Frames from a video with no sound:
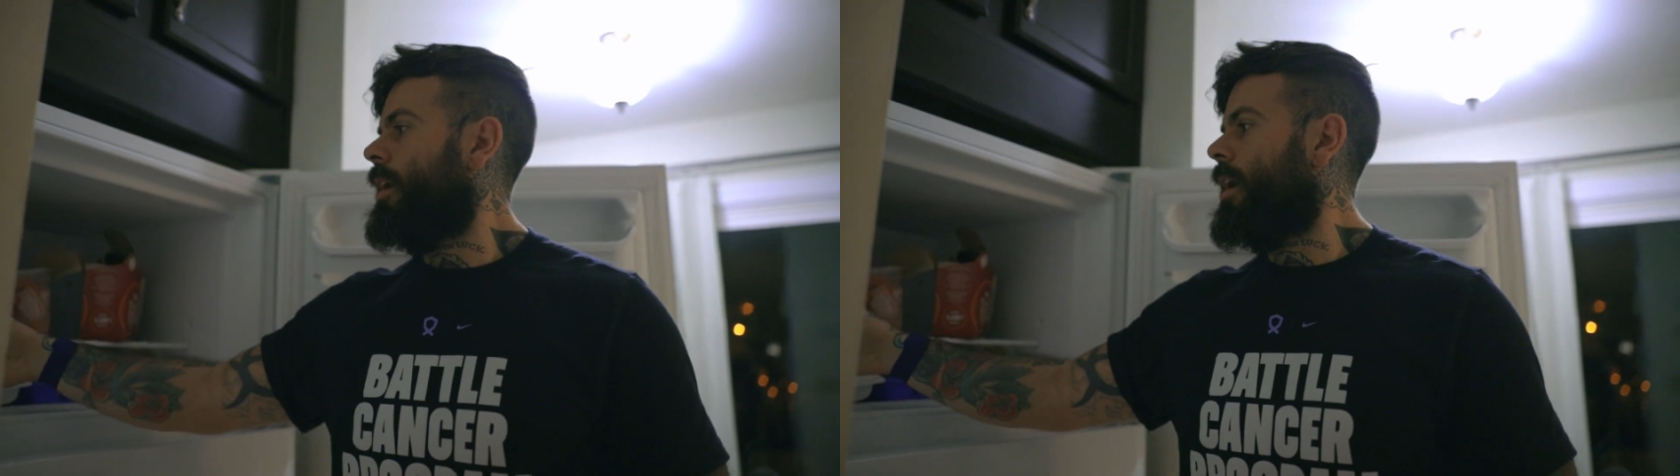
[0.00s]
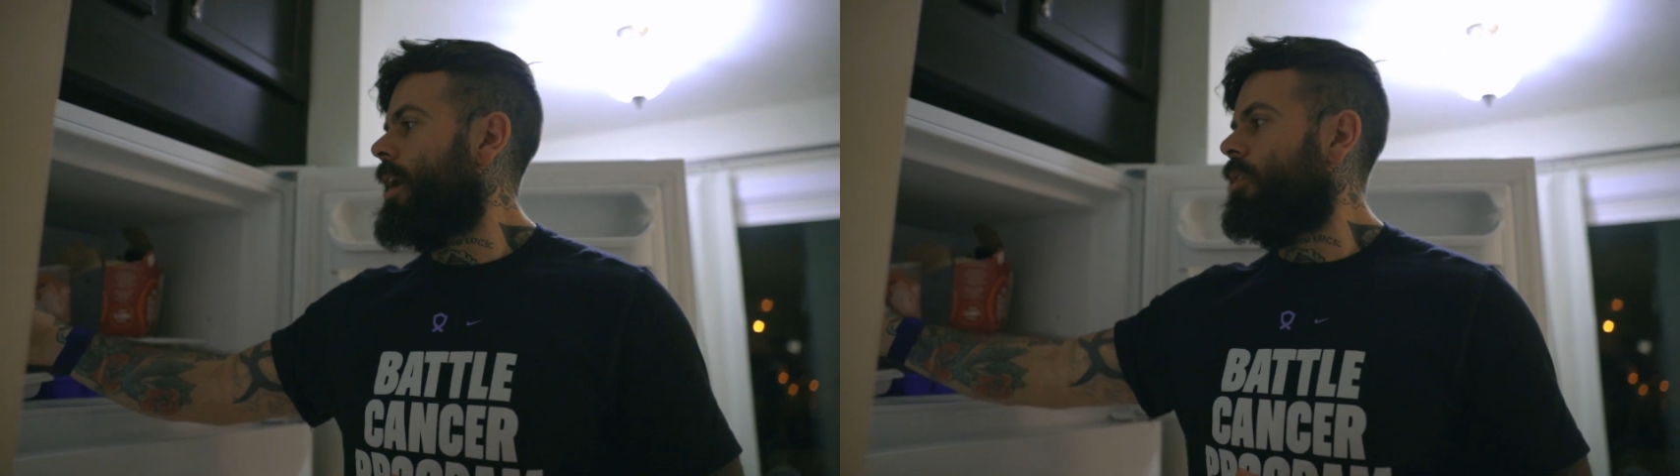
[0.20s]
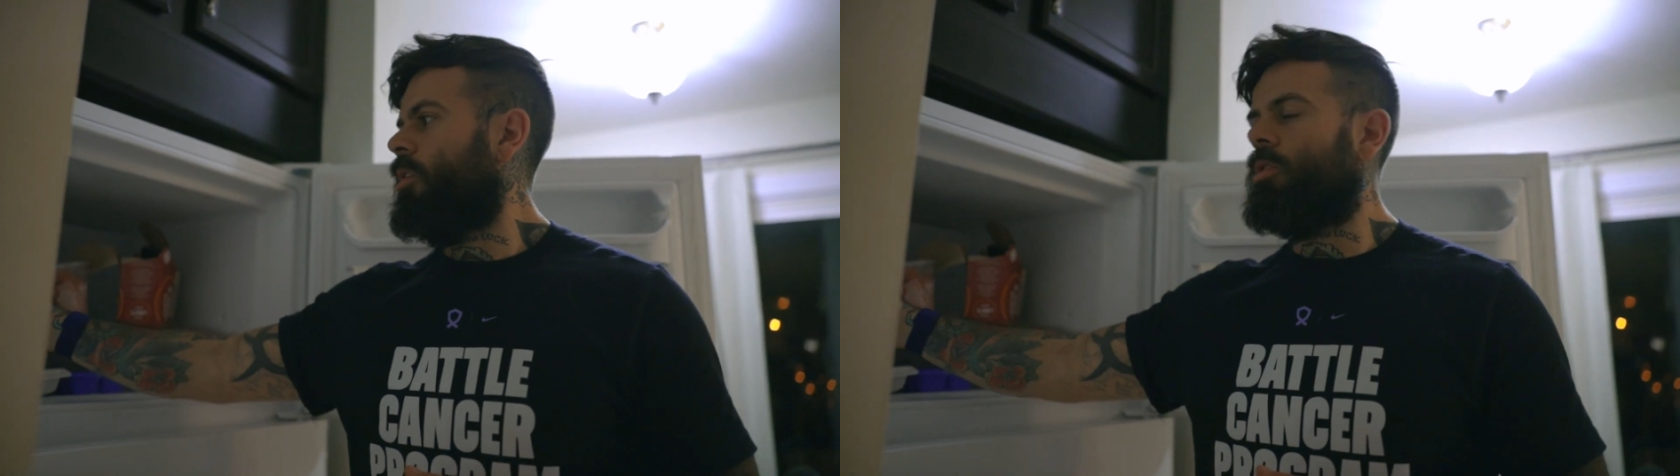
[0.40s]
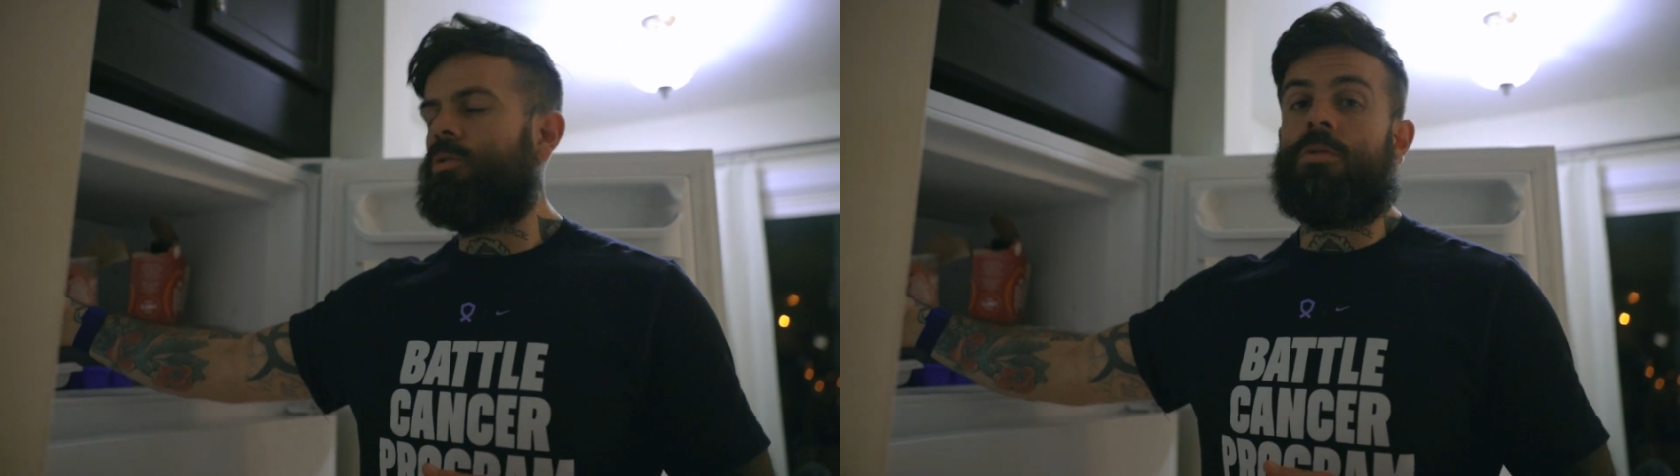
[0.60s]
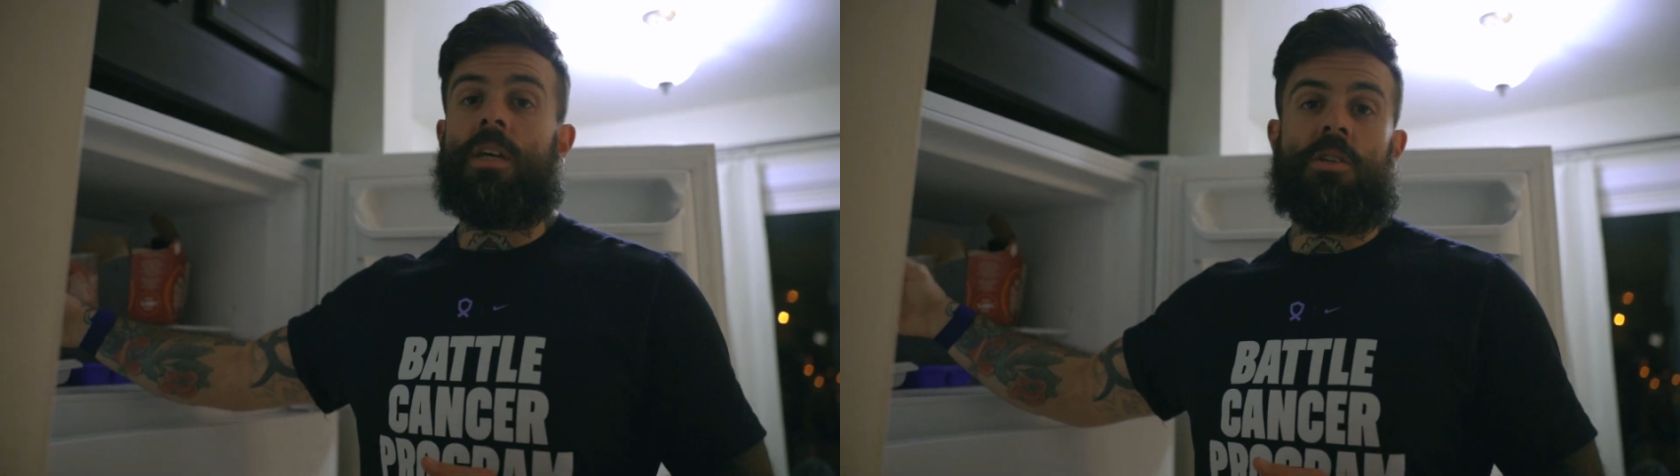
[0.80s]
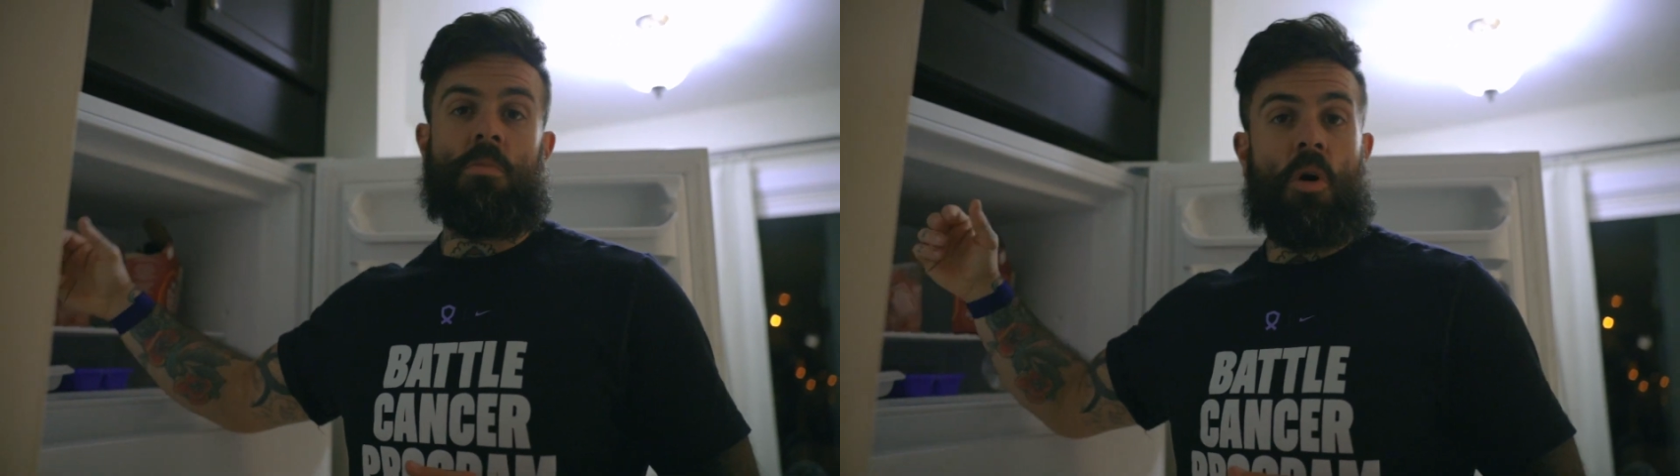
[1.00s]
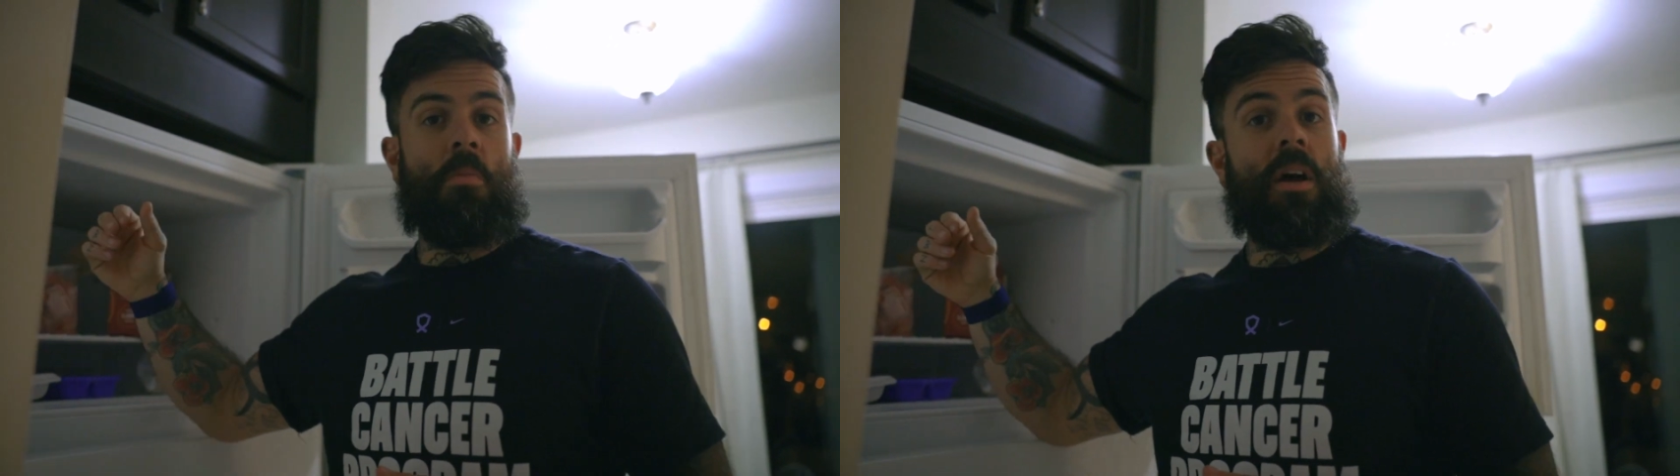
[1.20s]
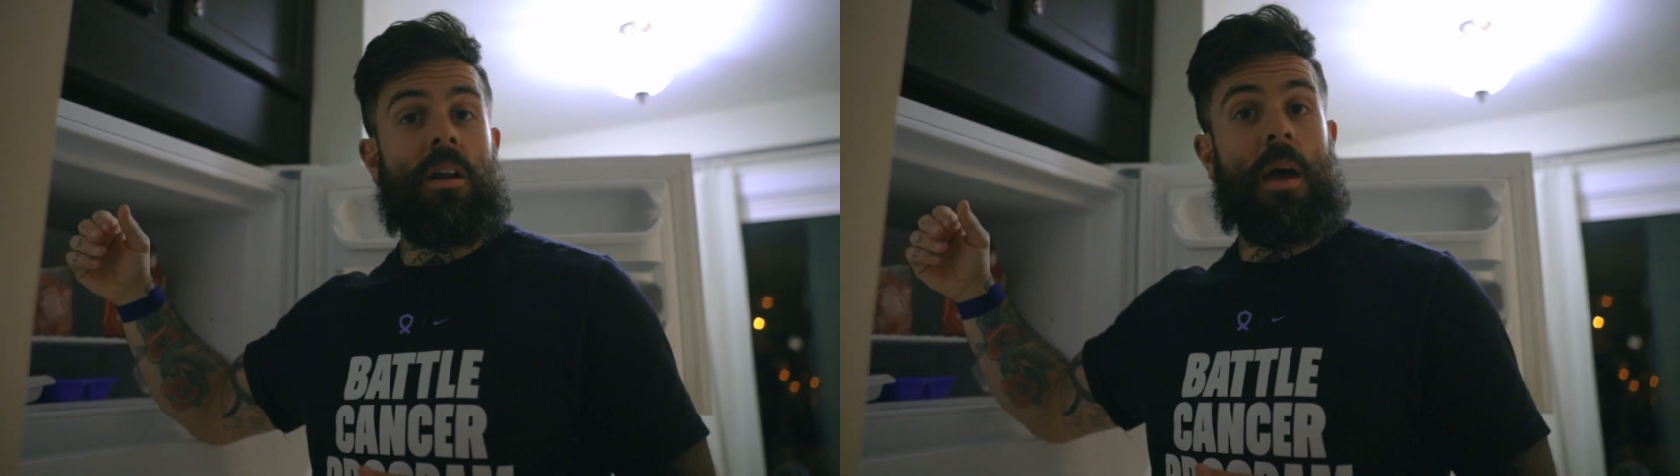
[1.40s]
I will also take some
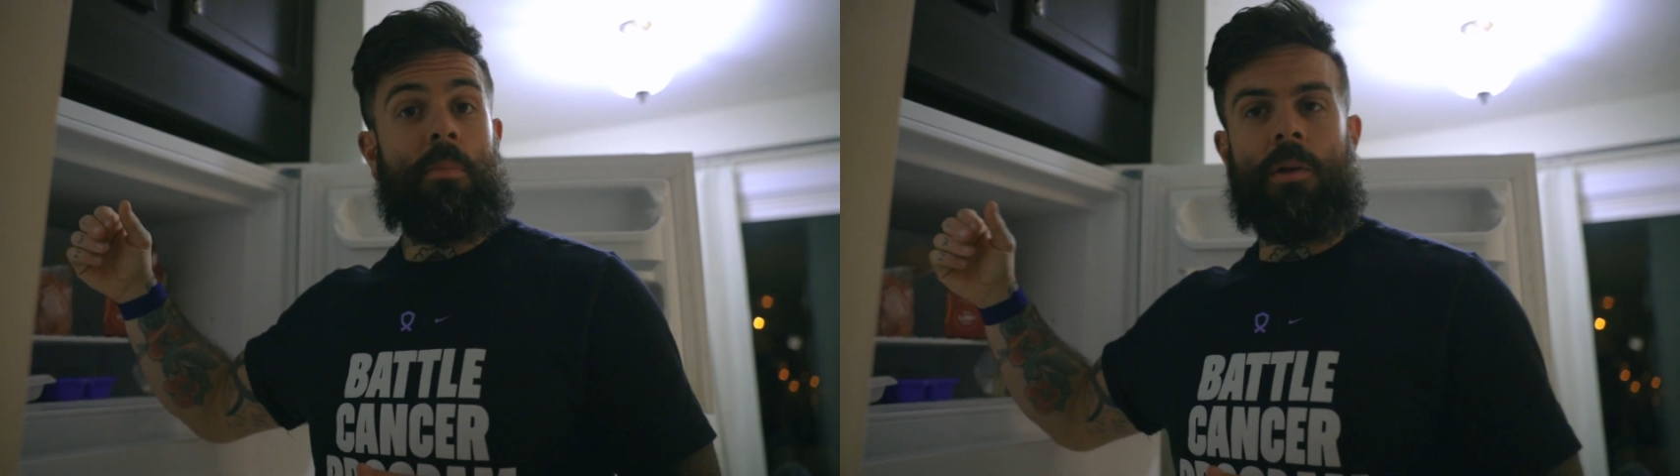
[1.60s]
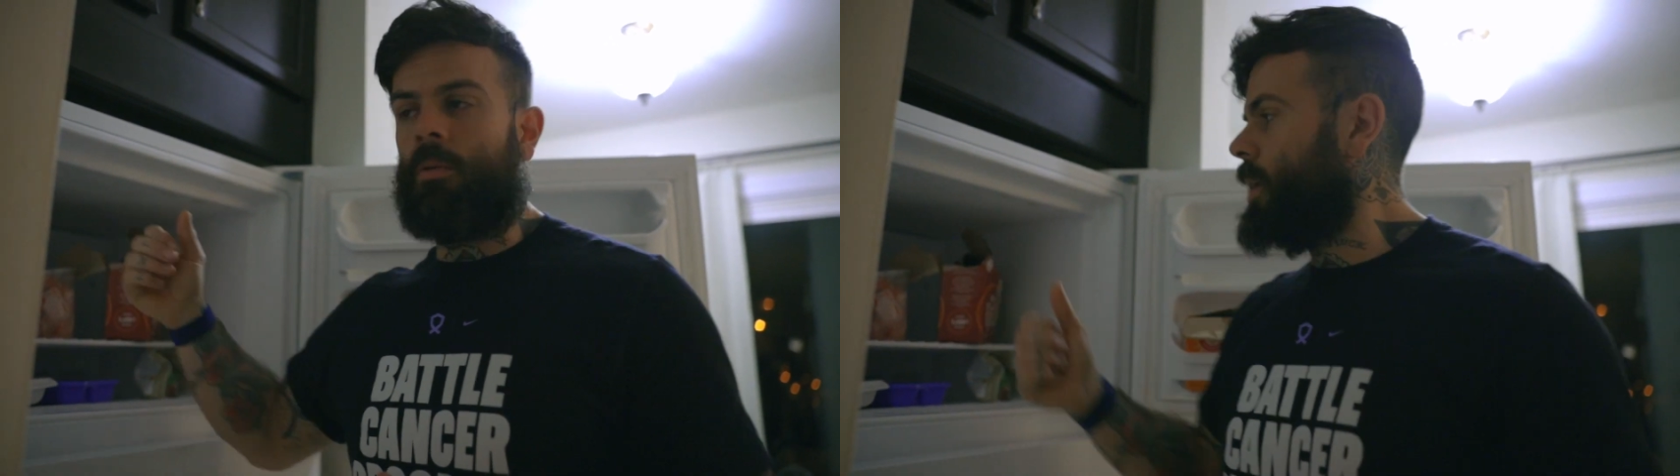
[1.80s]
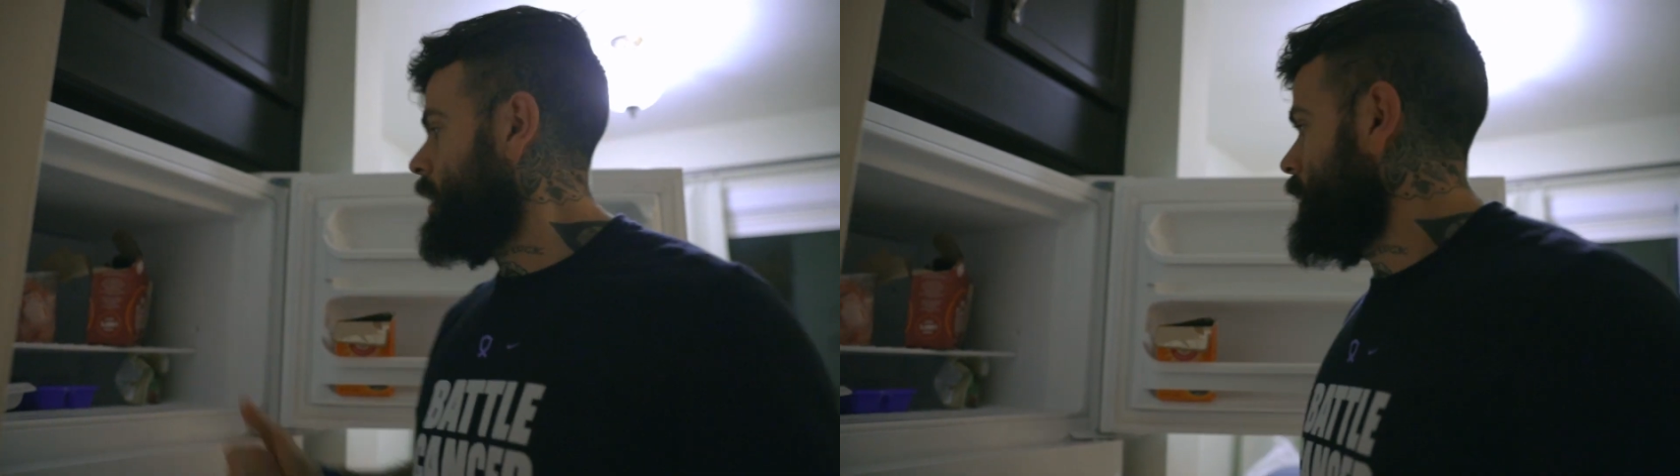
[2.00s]
home on the airplane with me.